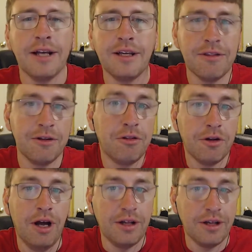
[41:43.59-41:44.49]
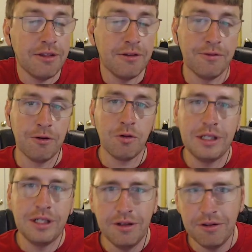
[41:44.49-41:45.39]
I guess the first
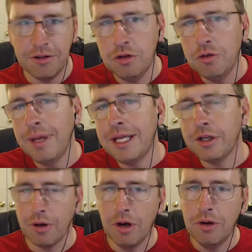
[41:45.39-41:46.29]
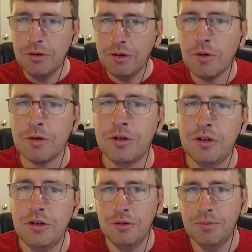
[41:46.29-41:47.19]
question is, do you make your own or do
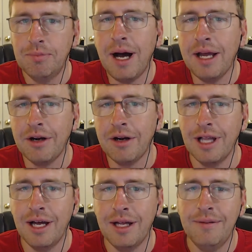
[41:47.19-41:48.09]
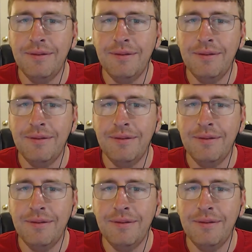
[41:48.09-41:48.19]
you buy it online?